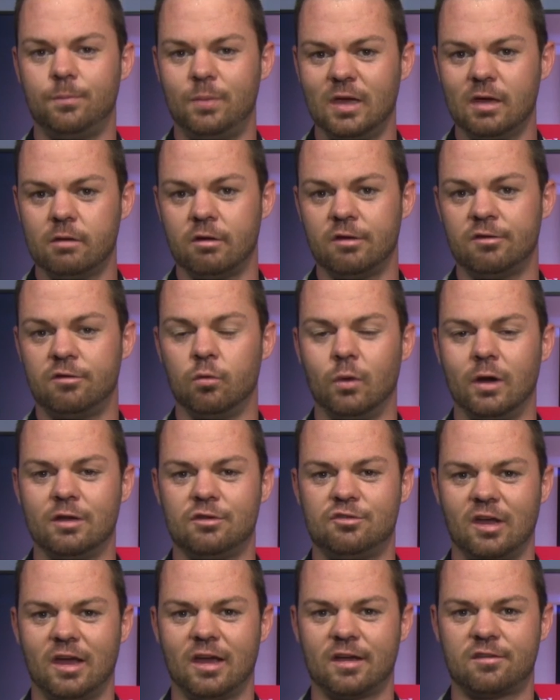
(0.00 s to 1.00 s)
a big reason
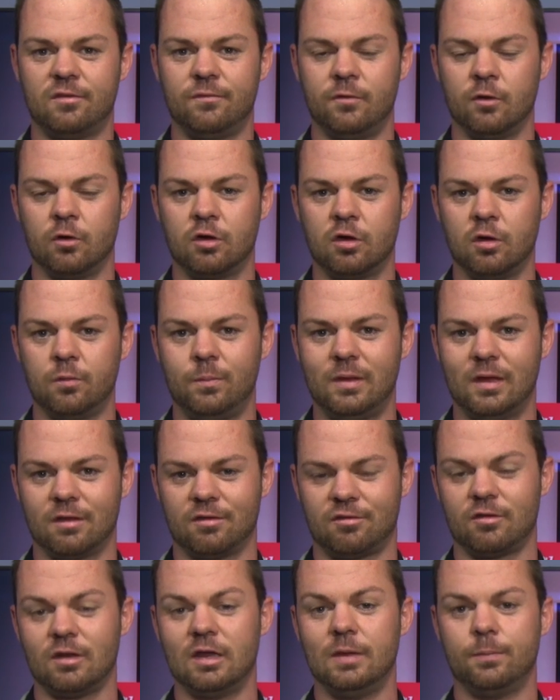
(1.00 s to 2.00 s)
why Jacksonville could
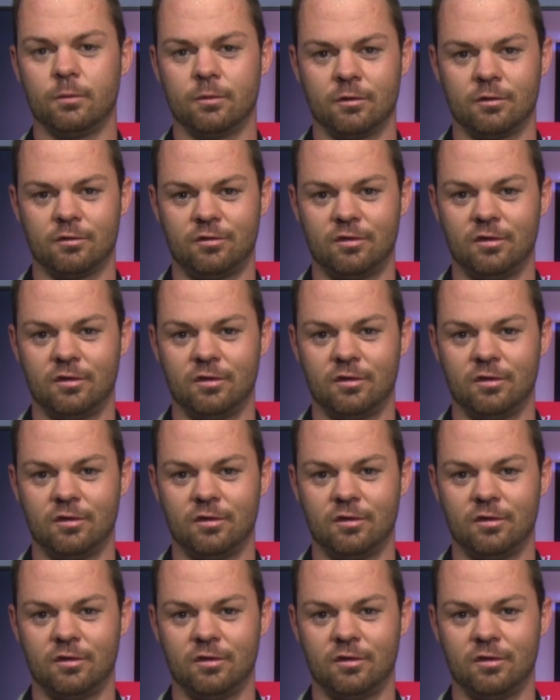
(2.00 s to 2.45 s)
be a sleeper this